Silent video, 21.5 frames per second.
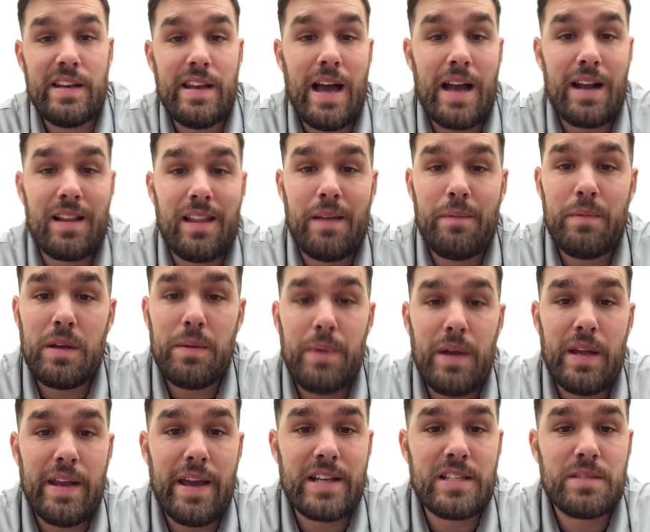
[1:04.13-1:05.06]
not claiming to be
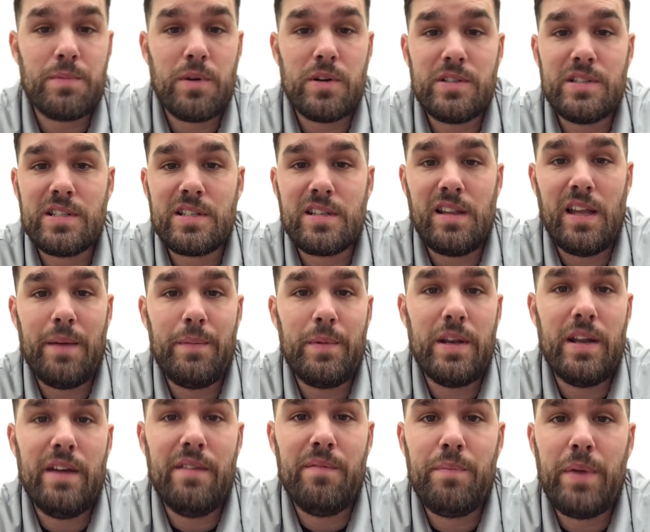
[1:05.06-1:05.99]
an expert, just claiming
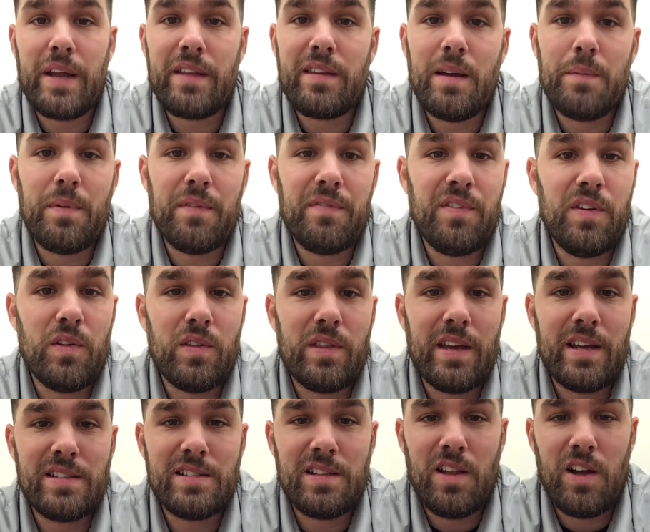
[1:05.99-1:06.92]
to have picked up a few
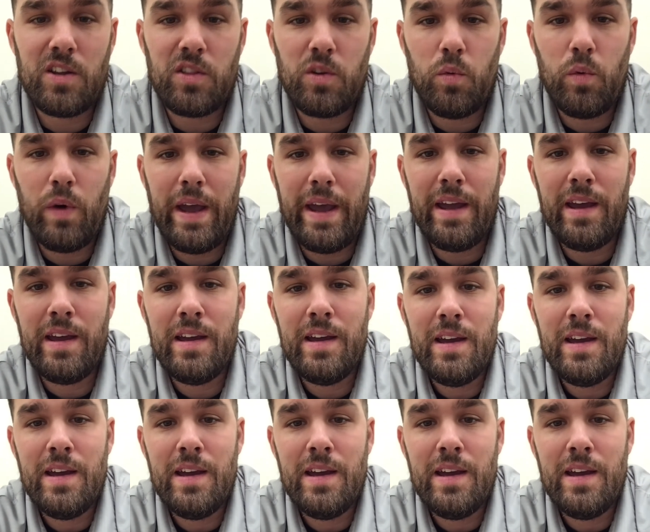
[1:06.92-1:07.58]
things along the way.